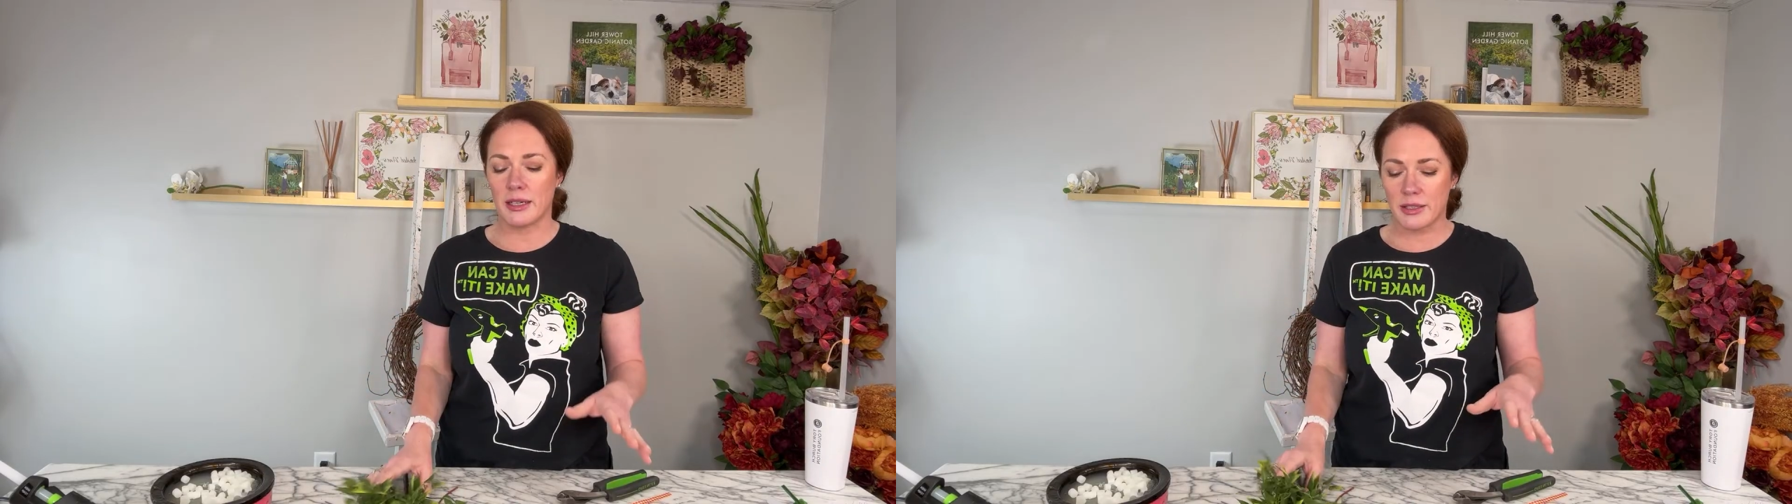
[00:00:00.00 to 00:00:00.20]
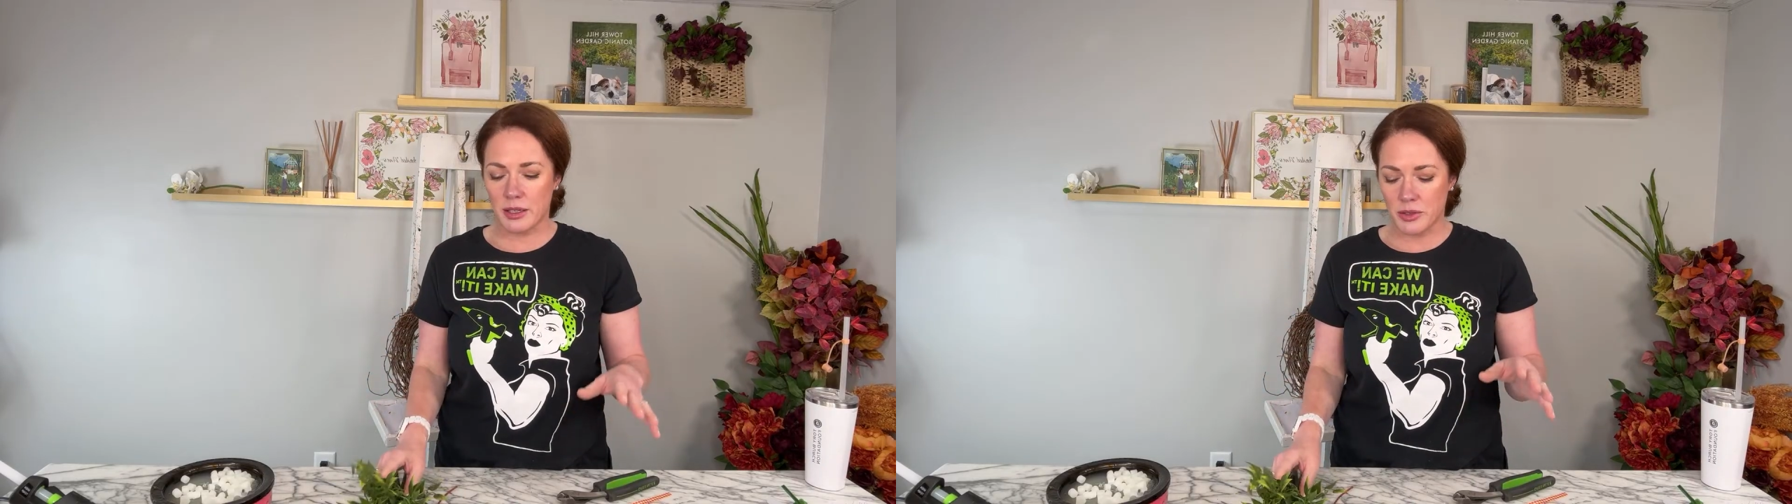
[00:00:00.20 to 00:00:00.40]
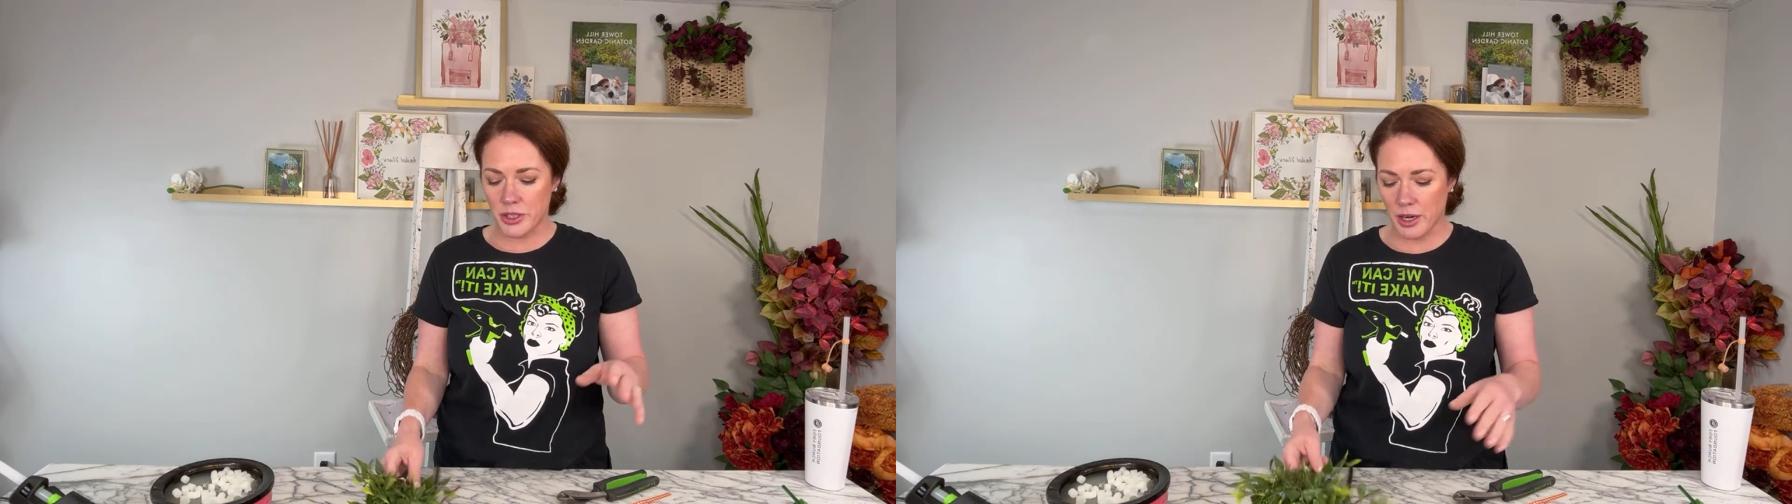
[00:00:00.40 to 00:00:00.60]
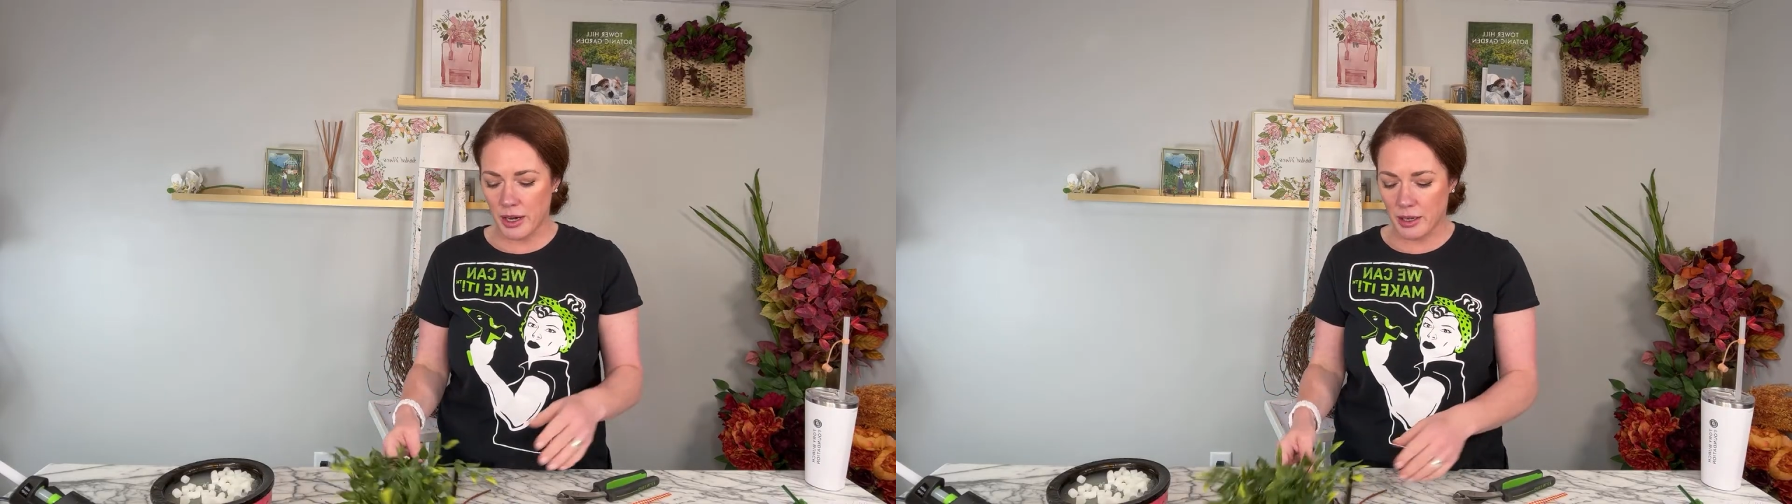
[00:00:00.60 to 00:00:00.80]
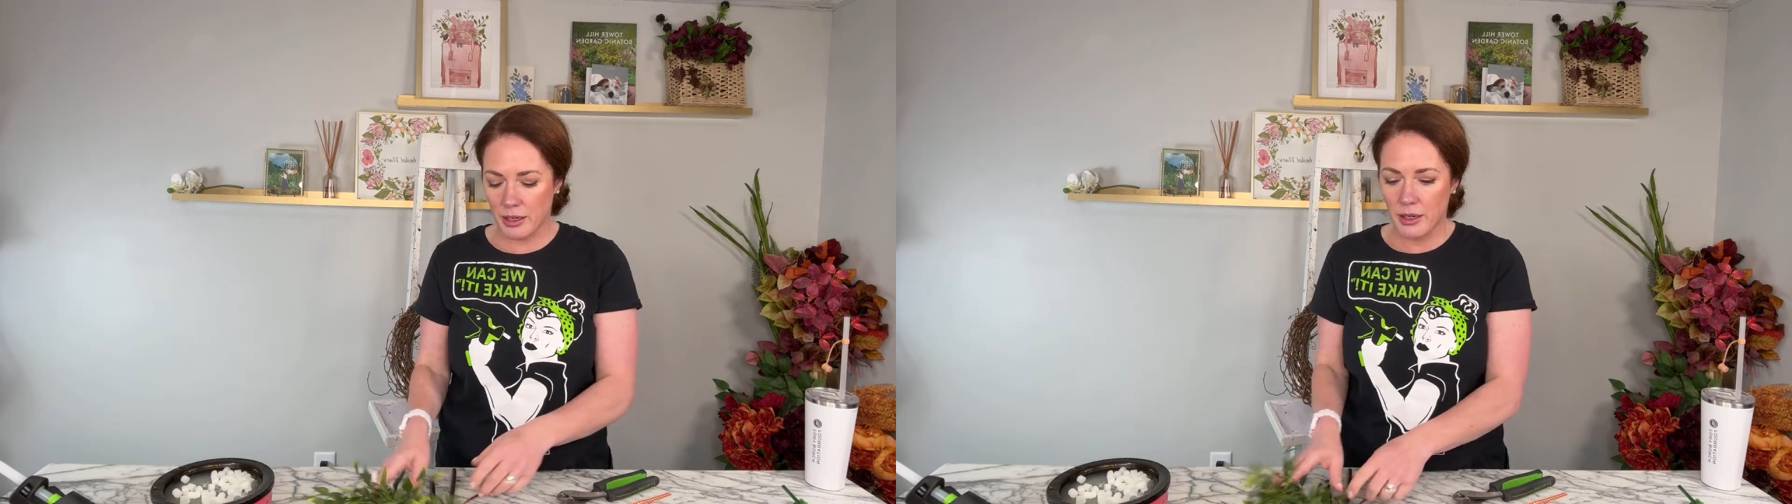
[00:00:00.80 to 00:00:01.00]
So she
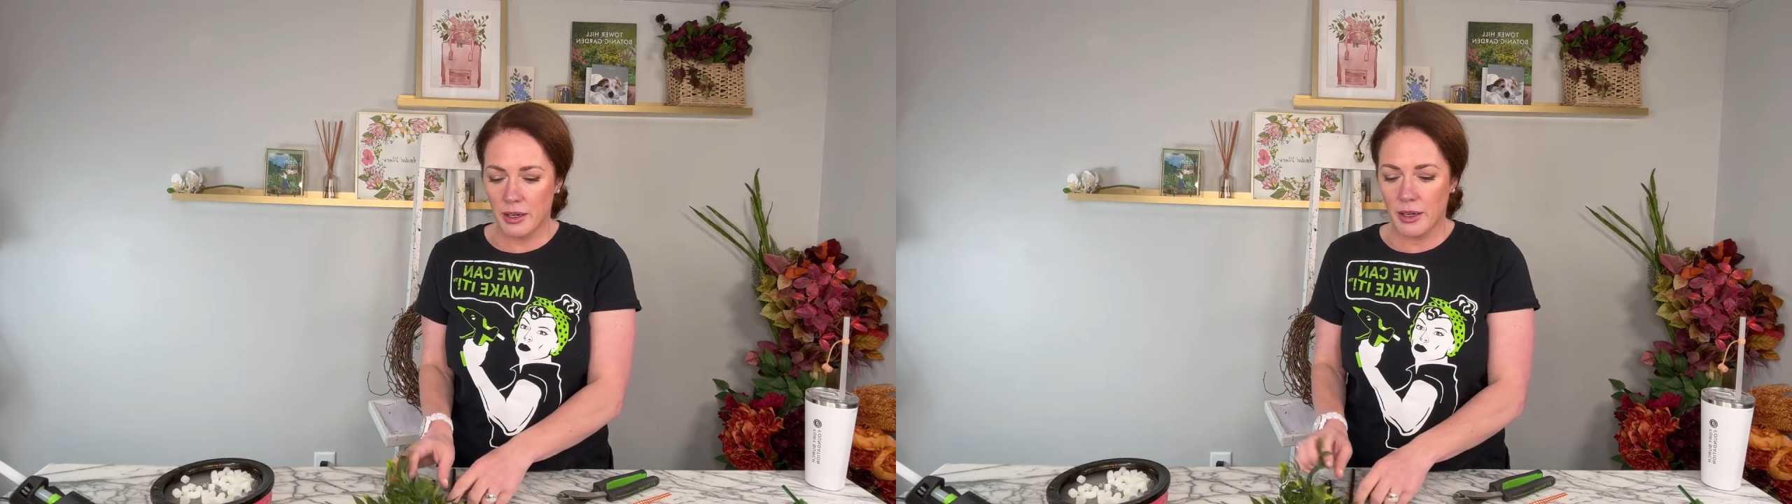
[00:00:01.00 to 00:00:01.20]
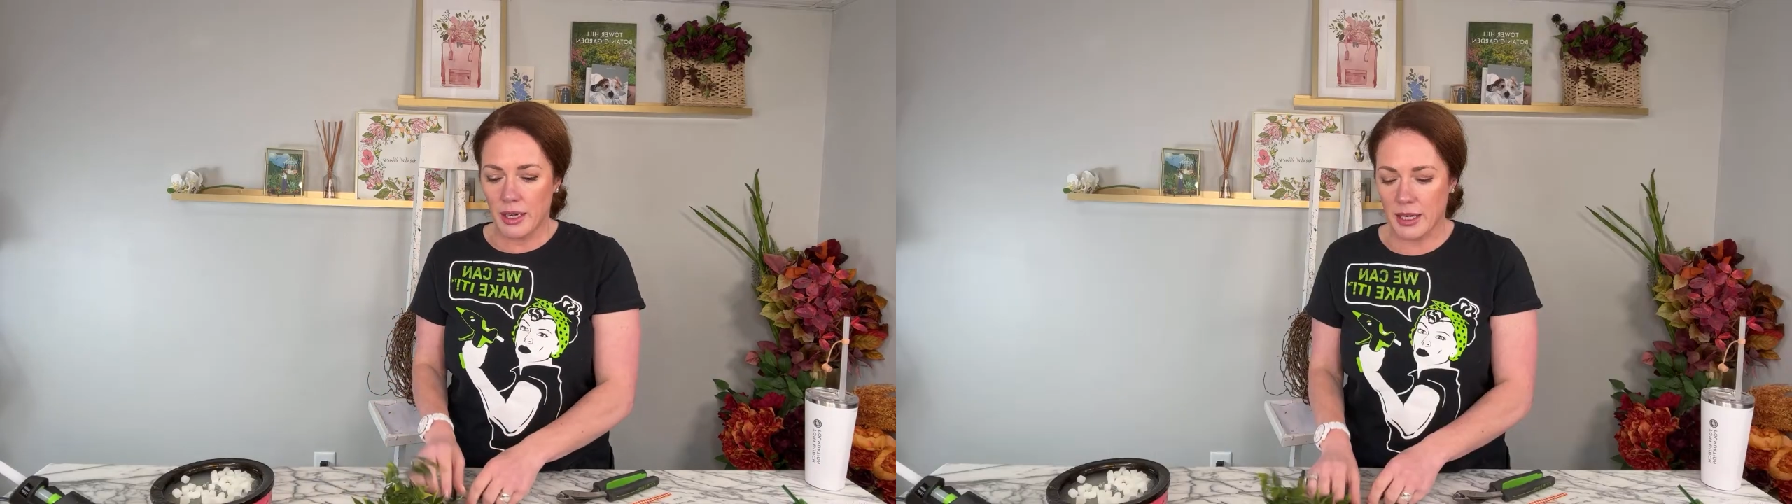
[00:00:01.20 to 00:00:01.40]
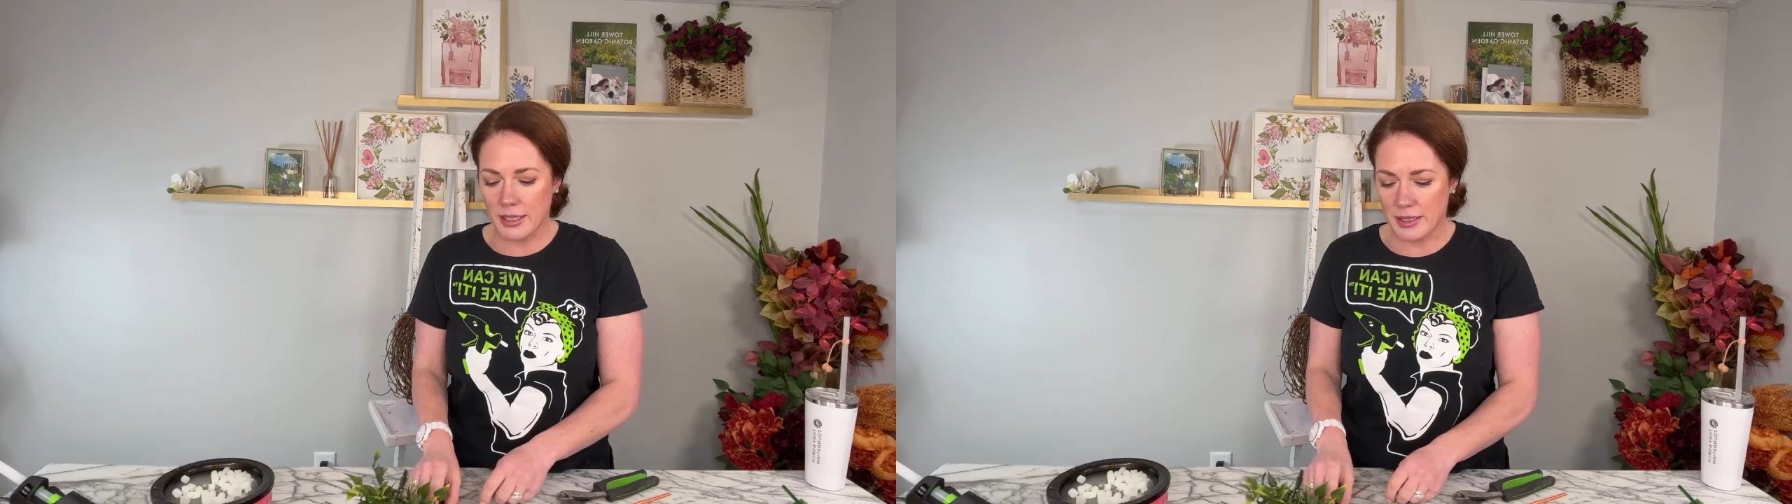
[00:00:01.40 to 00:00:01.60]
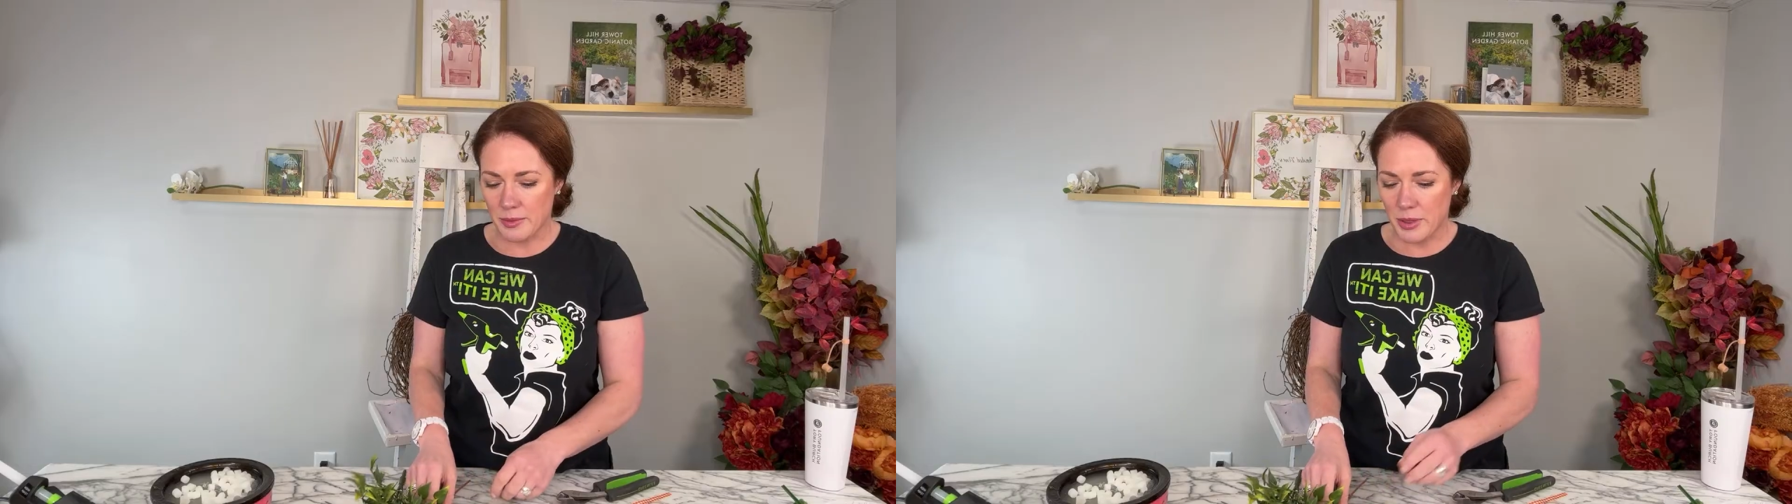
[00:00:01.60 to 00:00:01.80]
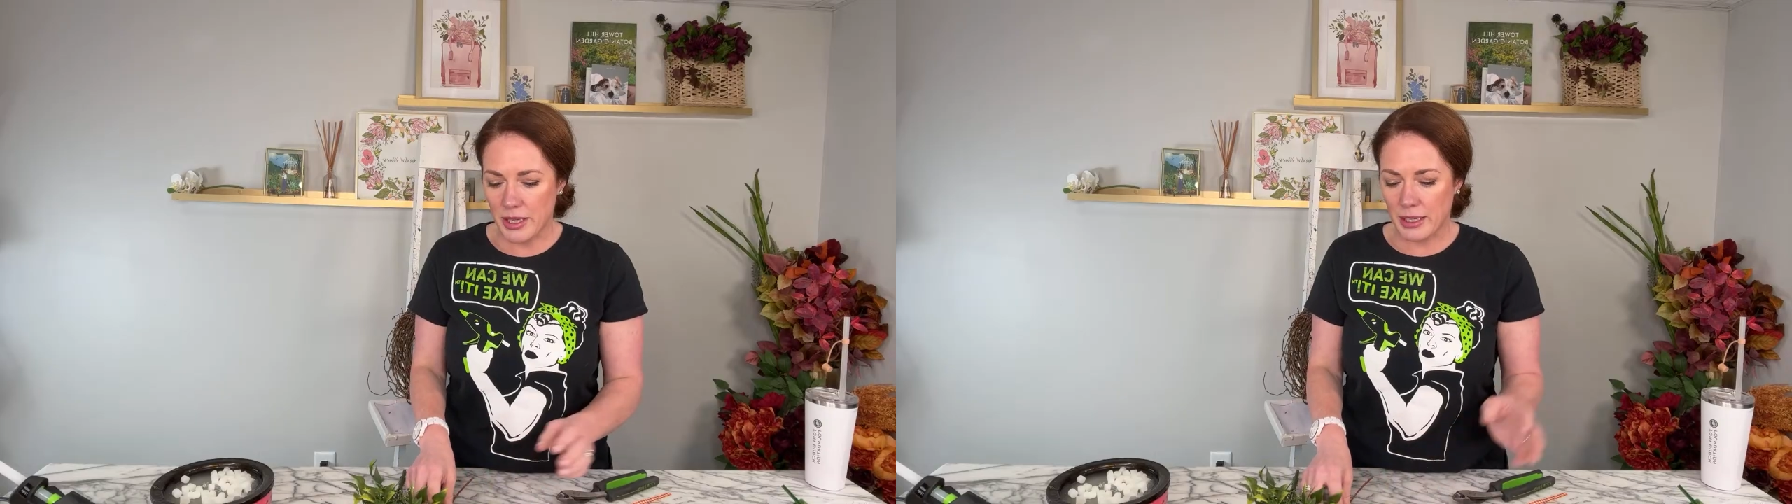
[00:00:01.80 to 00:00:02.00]
got a custom wreath,